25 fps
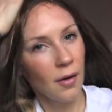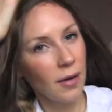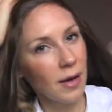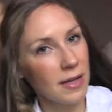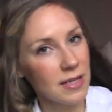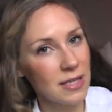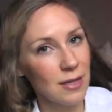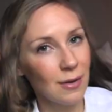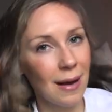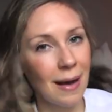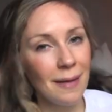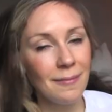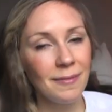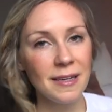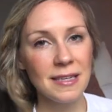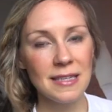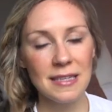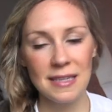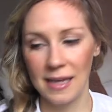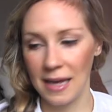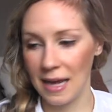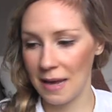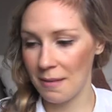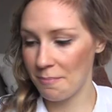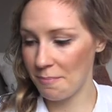Okay, so
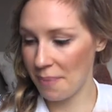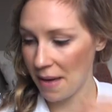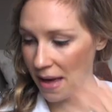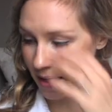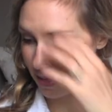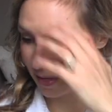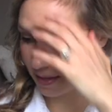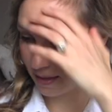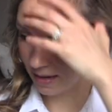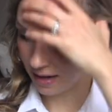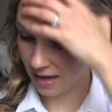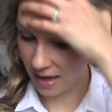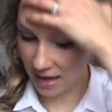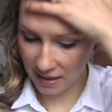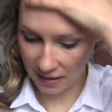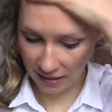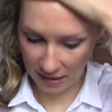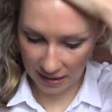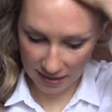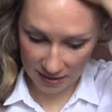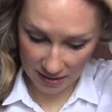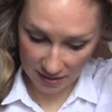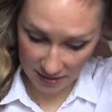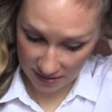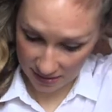obviously I'm Beth and not
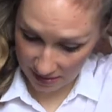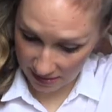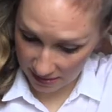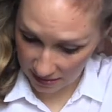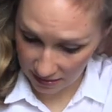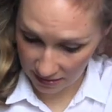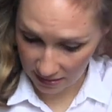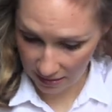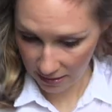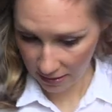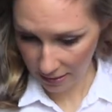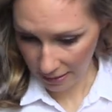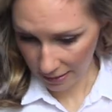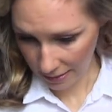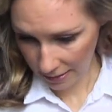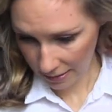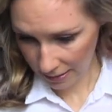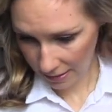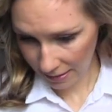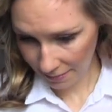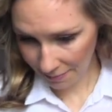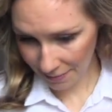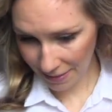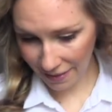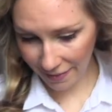Liz
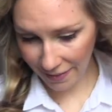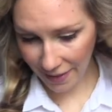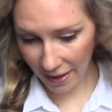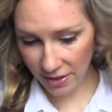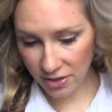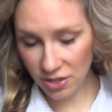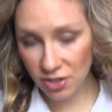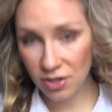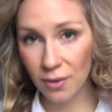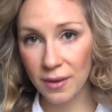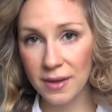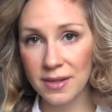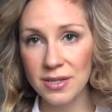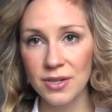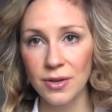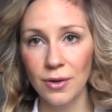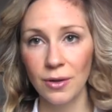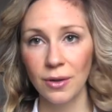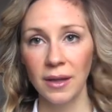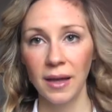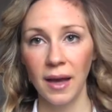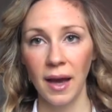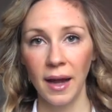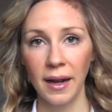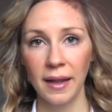made that choice
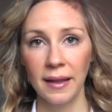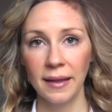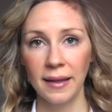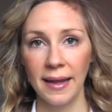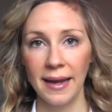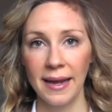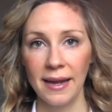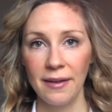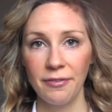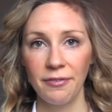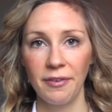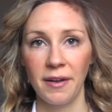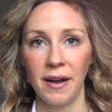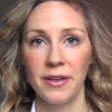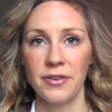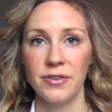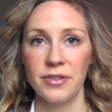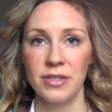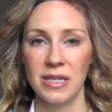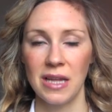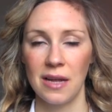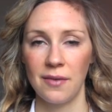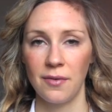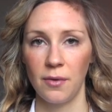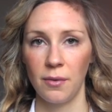early on in life and I
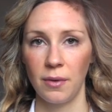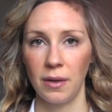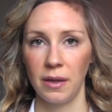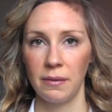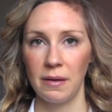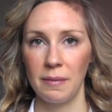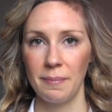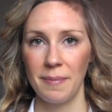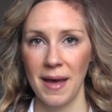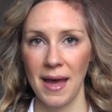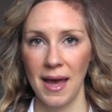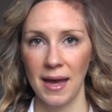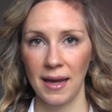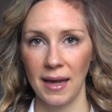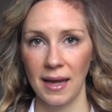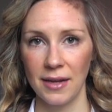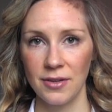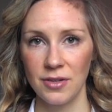just never really went back.